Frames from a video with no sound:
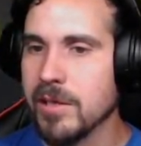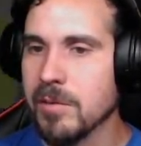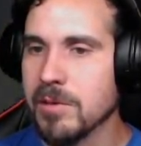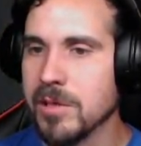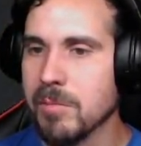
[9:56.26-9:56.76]
a
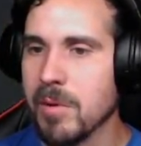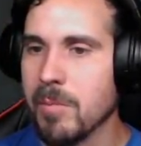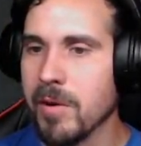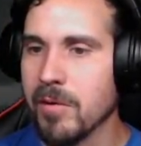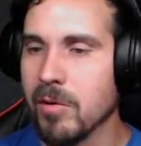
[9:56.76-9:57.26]
shit in my
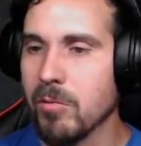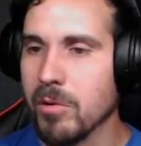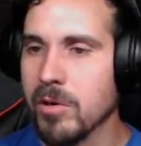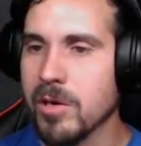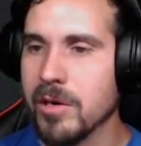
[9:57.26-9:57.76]
back. Oh,
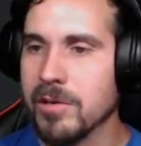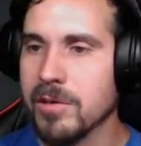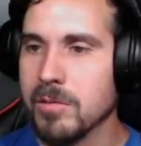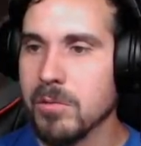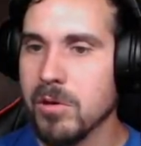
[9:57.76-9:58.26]
God.
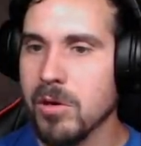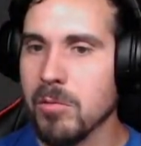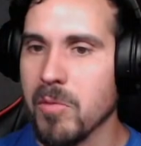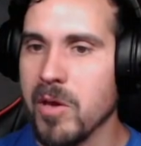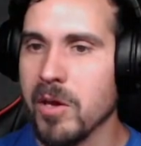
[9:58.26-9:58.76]
Oh,
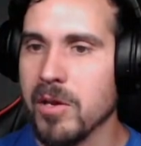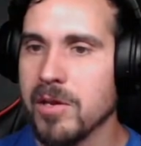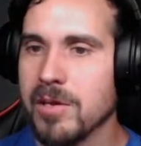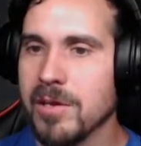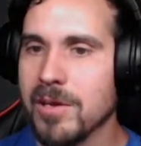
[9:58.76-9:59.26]
man.
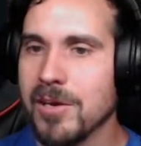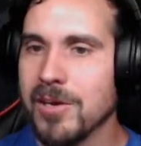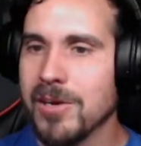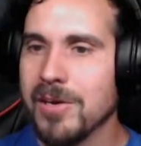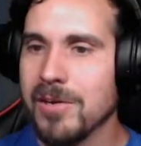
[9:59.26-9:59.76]

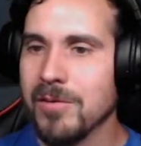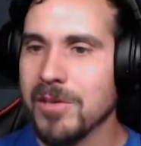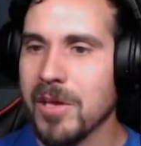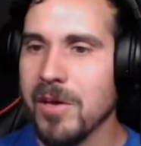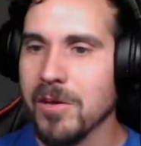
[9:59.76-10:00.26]
The
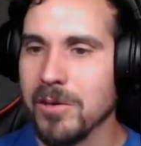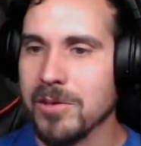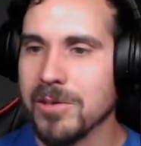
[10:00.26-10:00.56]
hell?